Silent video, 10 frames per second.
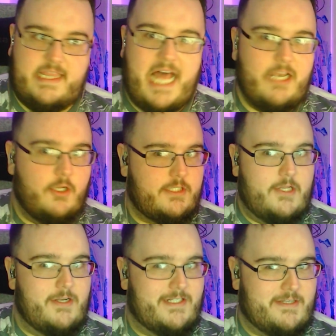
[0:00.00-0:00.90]
that looks
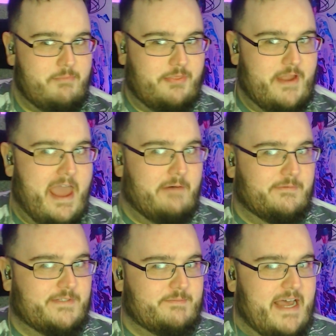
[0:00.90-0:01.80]
like something
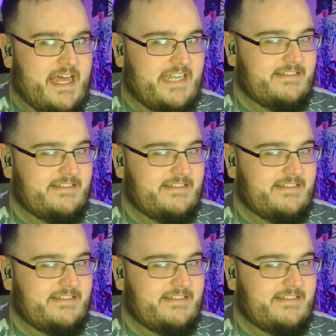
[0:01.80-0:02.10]
else, man.